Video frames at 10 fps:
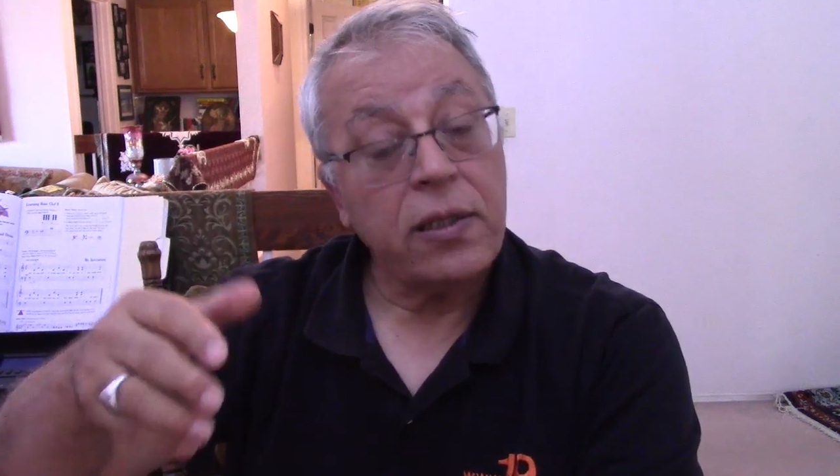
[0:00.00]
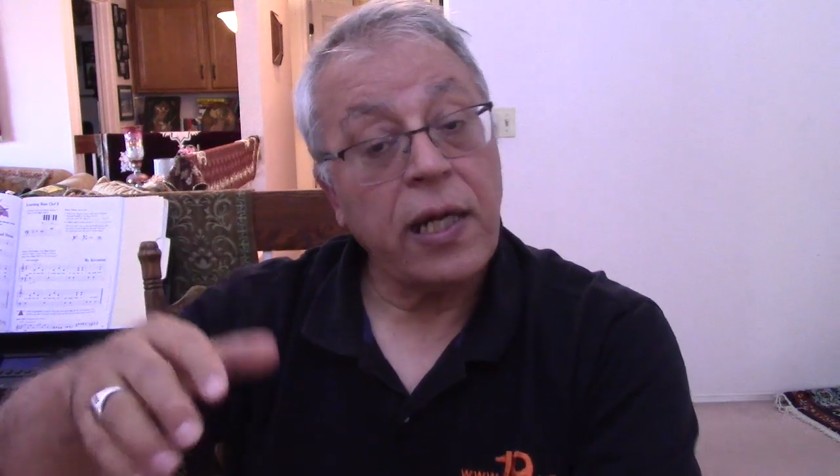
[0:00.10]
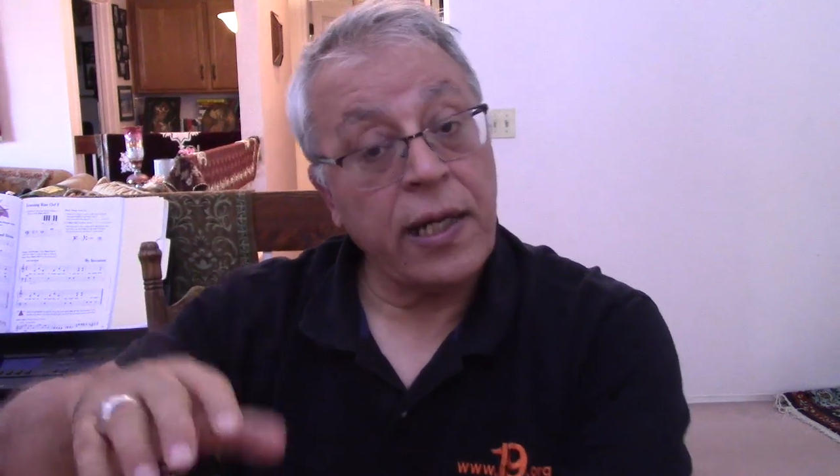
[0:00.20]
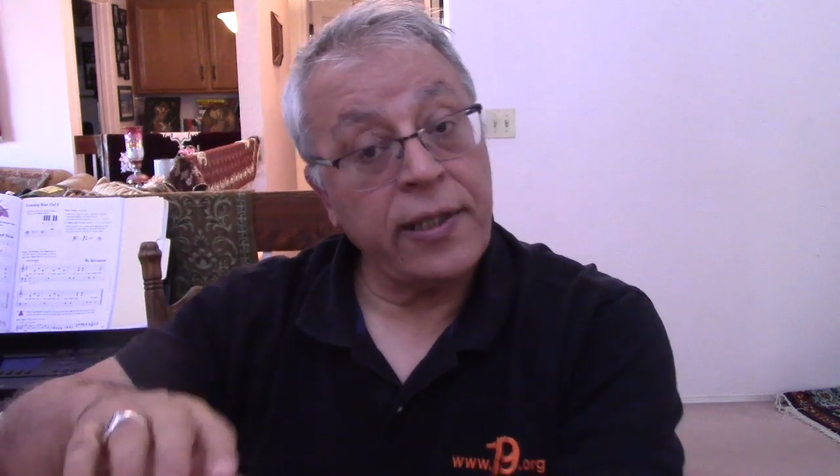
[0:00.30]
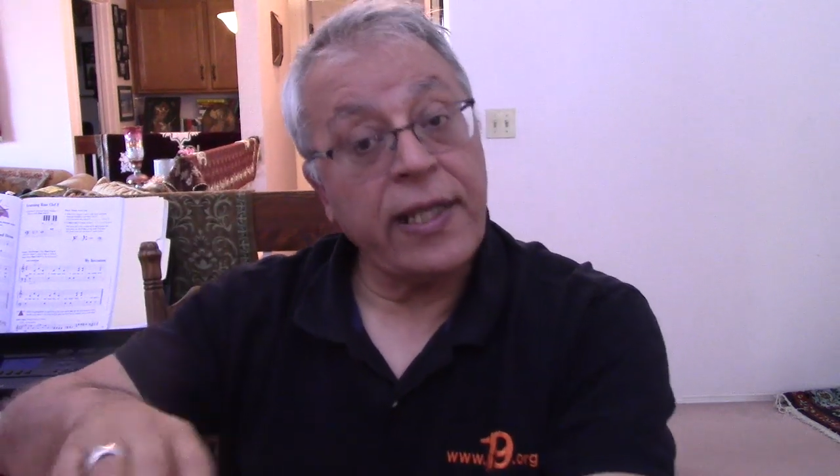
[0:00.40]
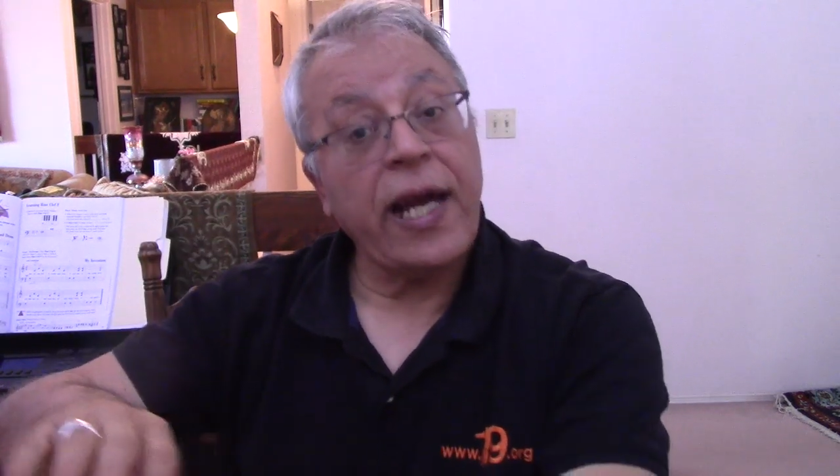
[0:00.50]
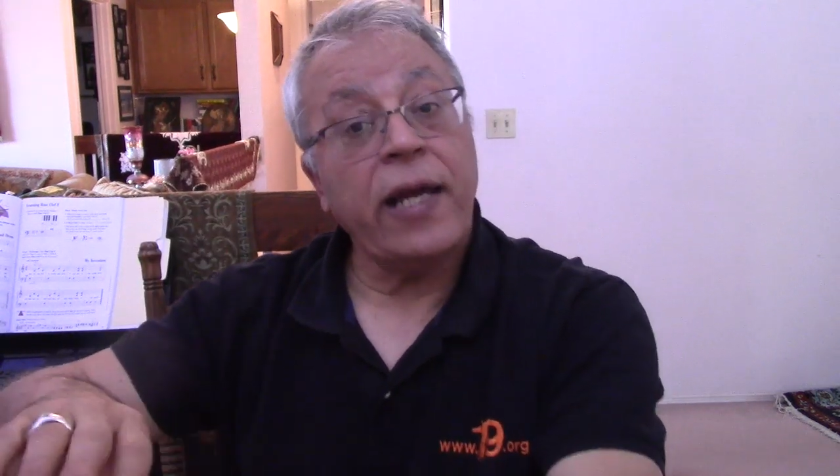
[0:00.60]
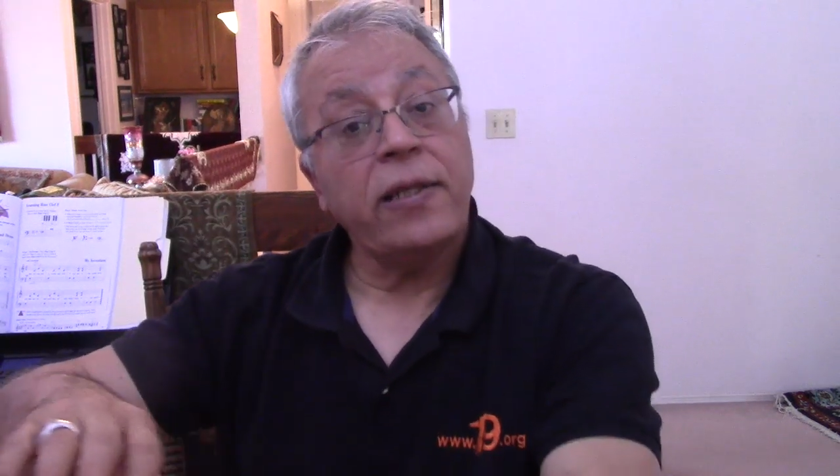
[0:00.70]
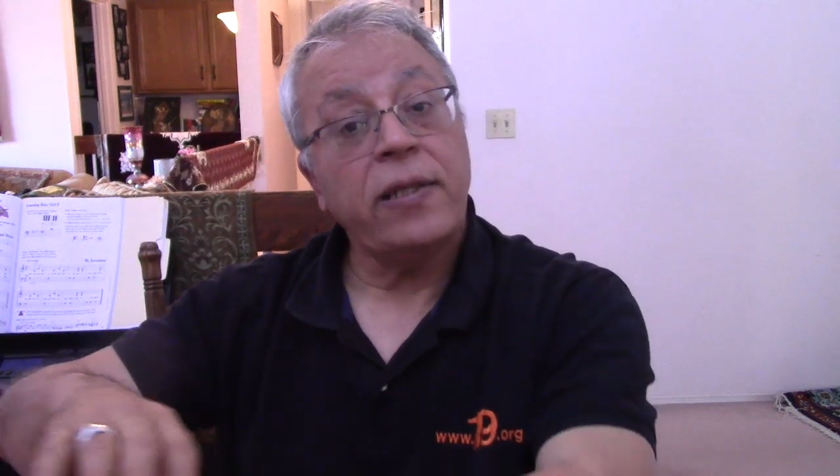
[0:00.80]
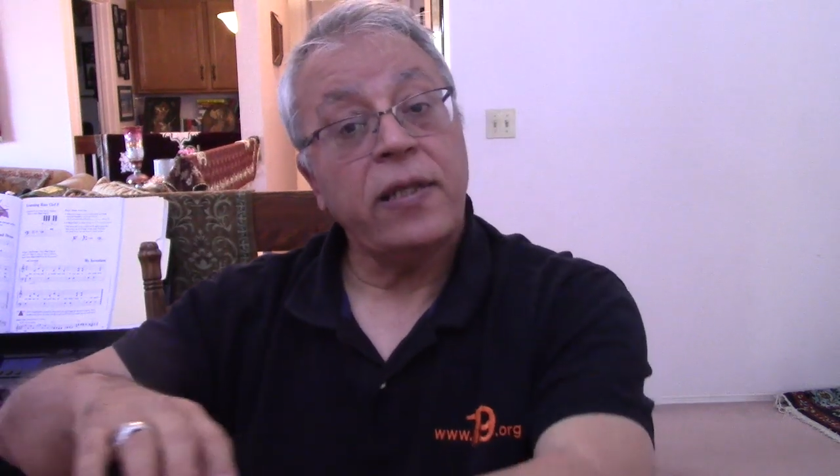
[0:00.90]
and
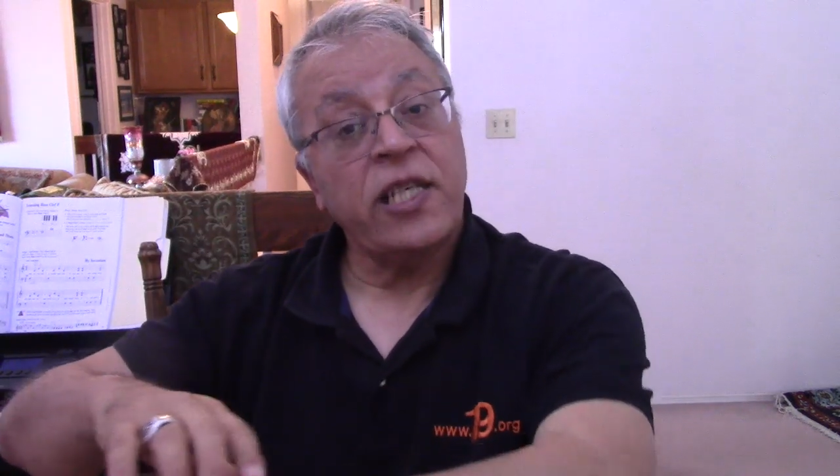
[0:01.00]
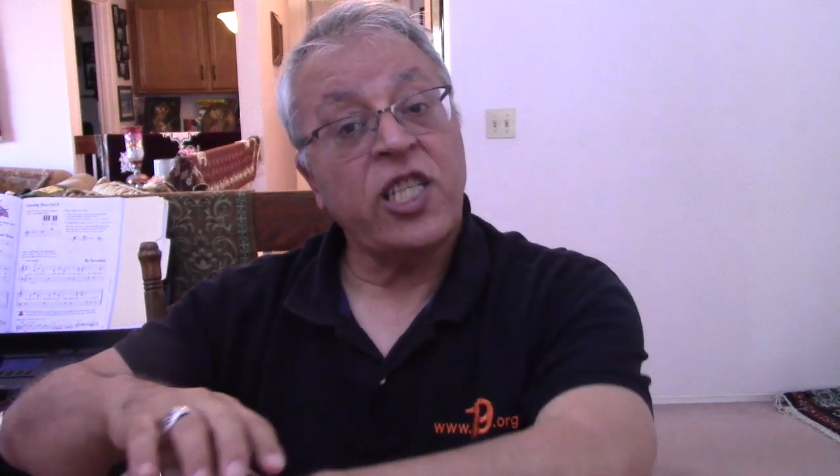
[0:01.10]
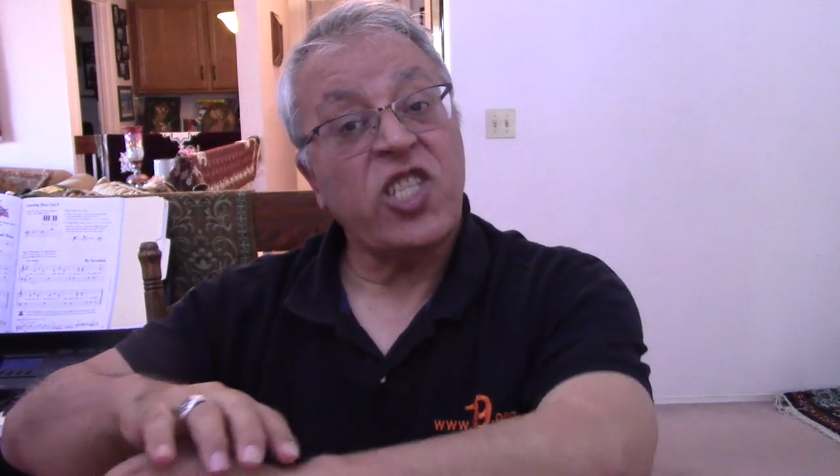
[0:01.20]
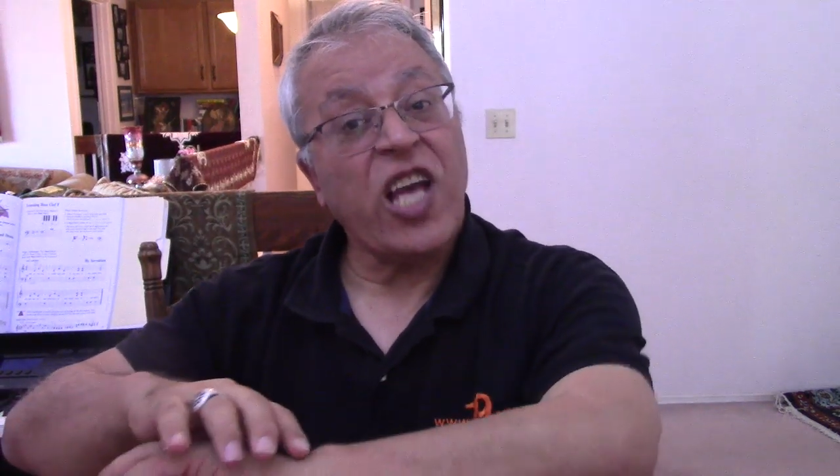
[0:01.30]
then it is